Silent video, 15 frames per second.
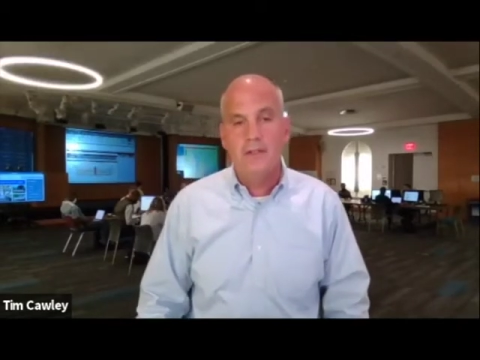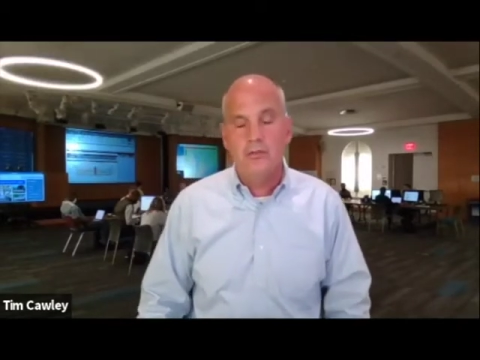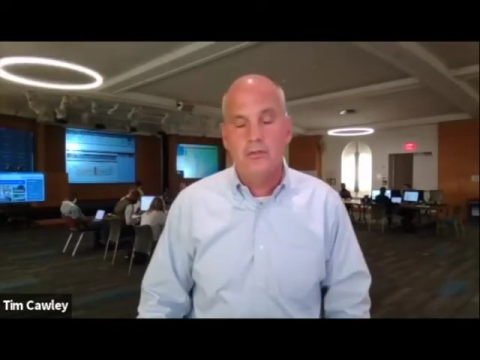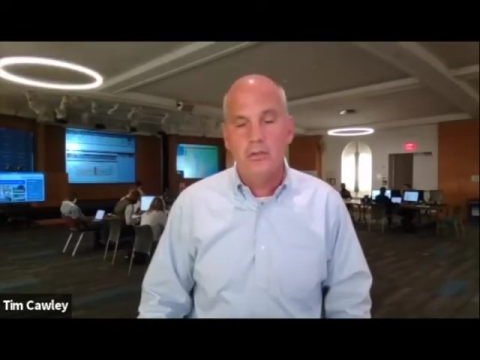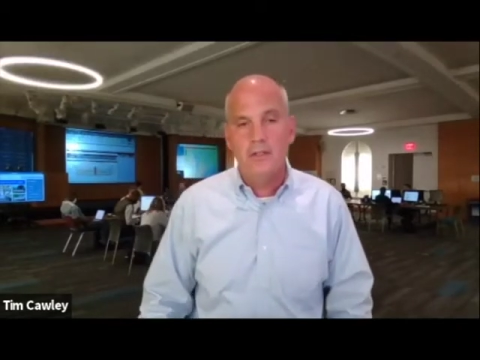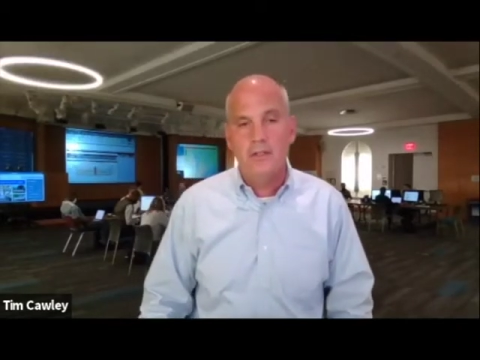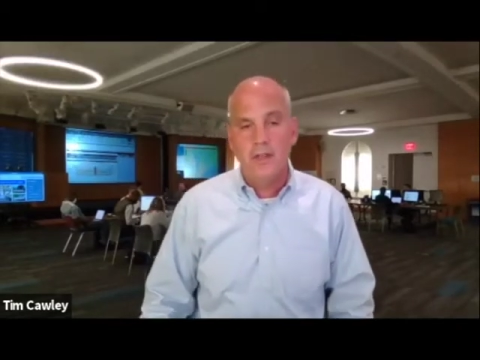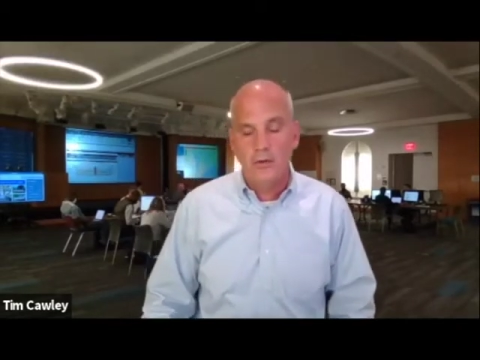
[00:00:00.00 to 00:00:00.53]

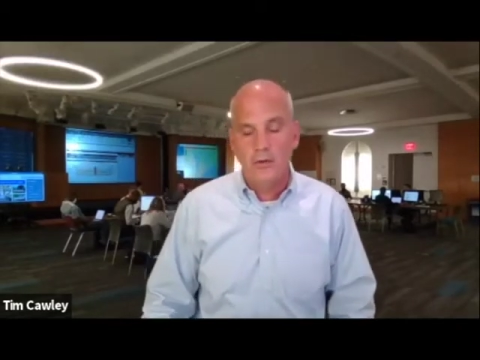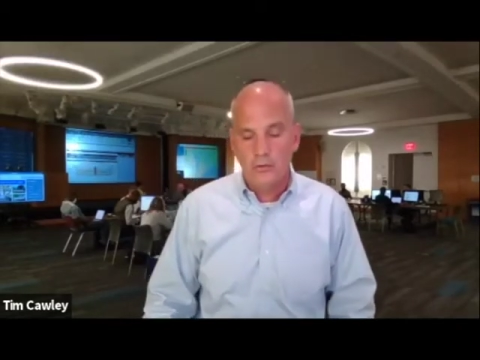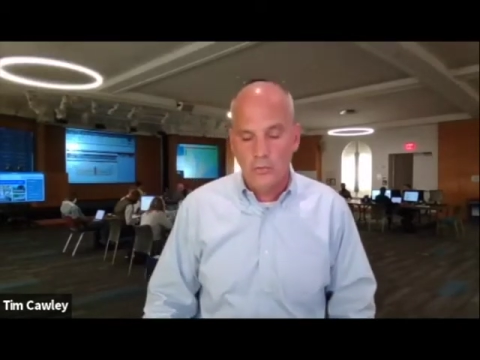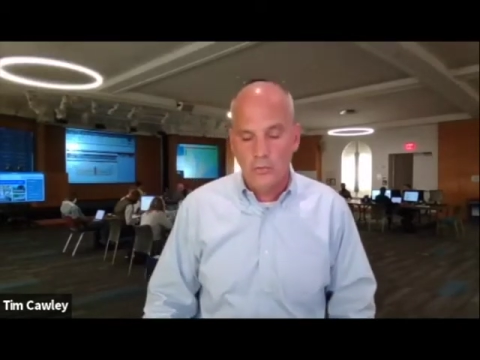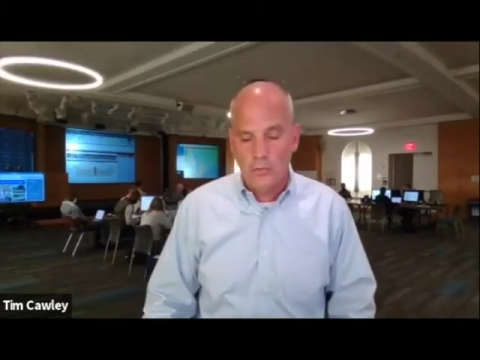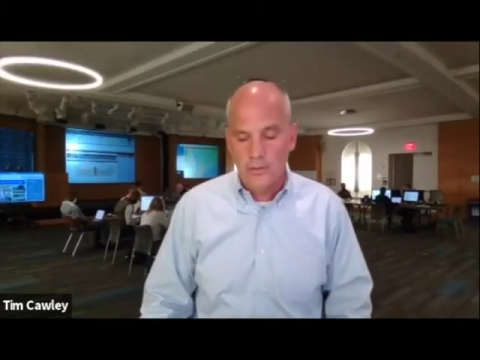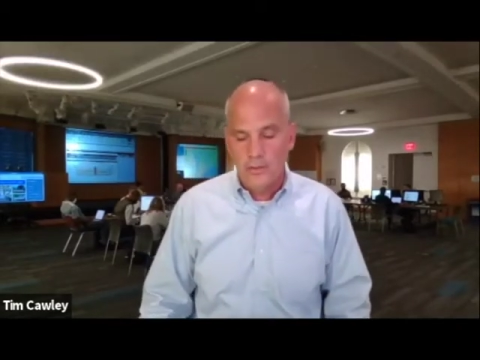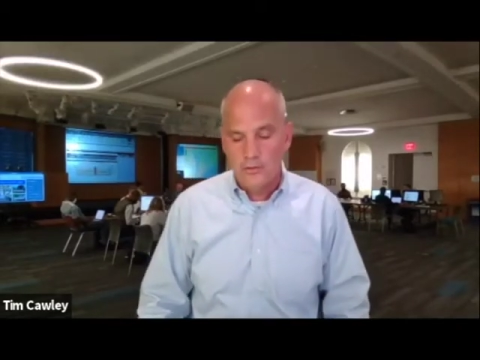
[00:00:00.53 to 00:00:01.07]
into the
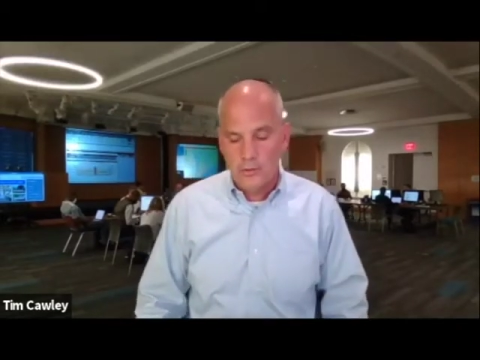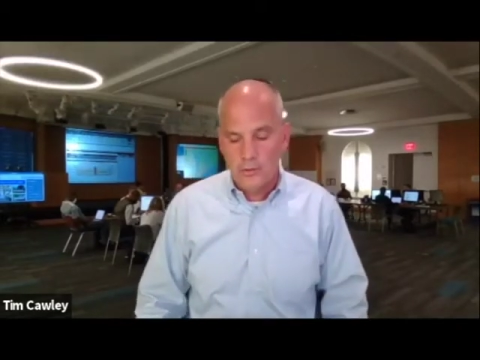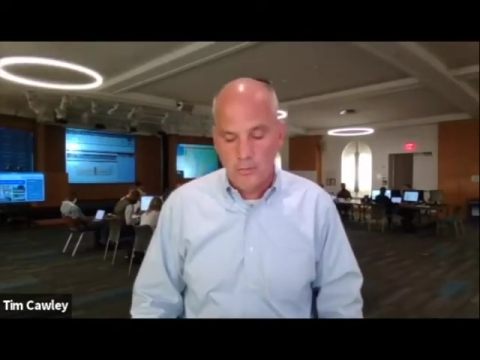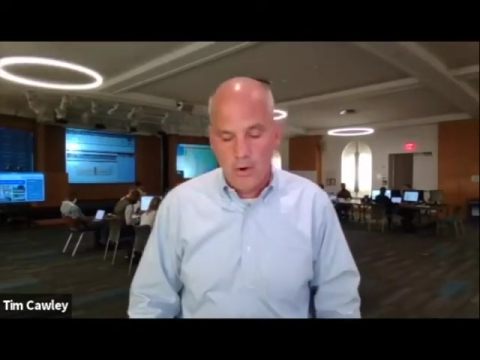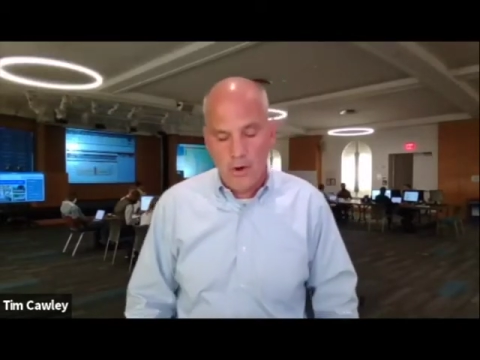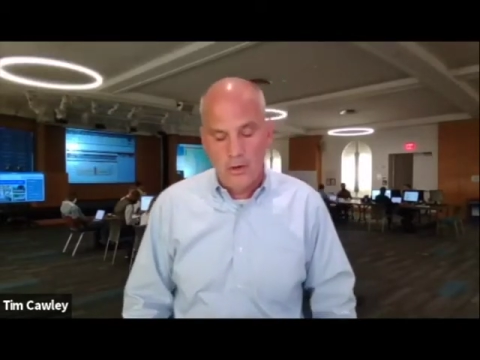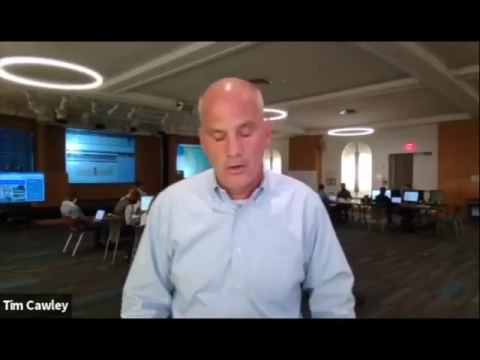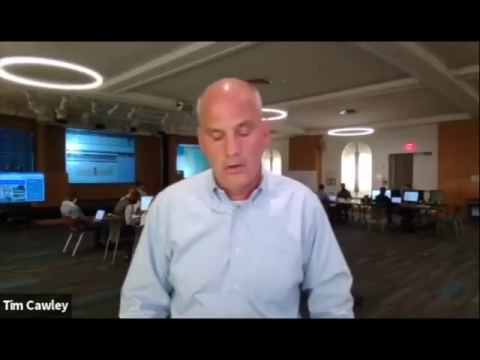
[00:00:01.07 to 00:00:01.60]
territory
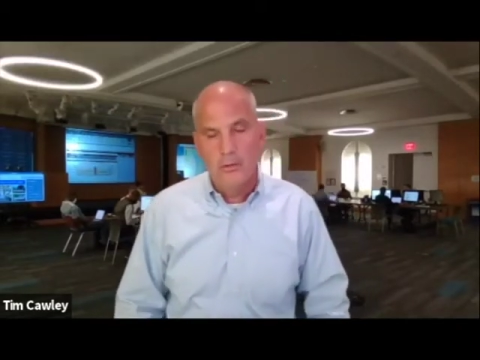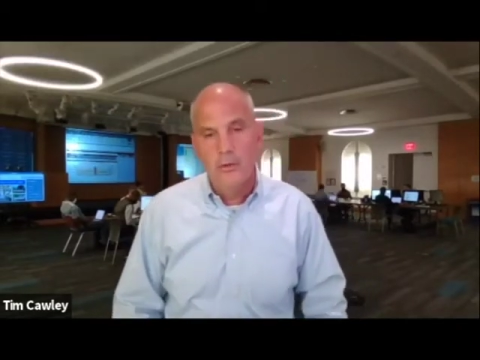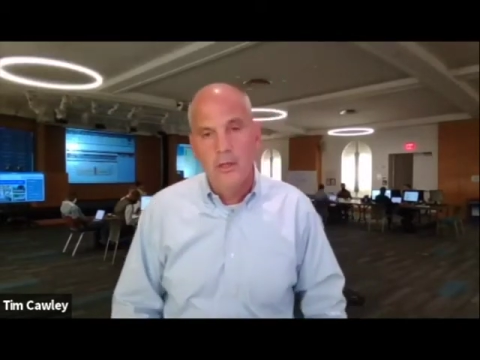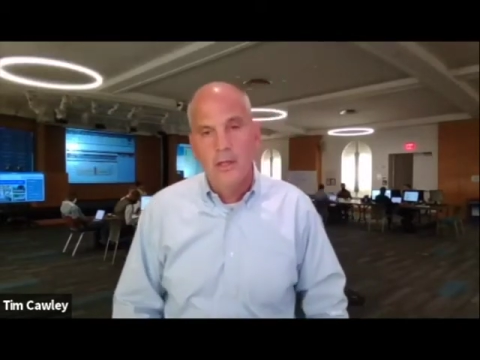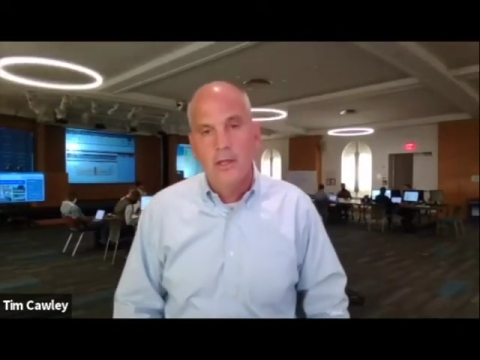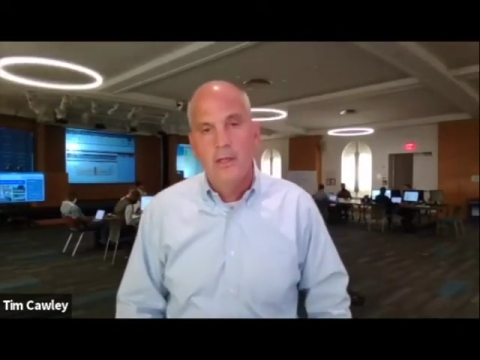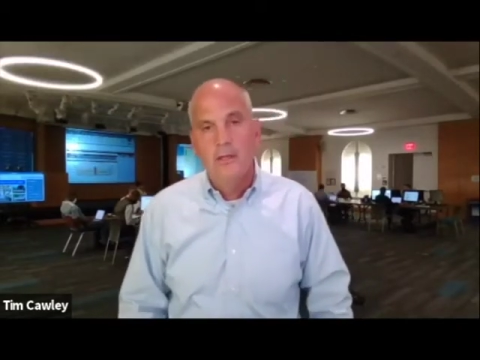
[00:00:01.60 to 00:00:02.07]
tomorrow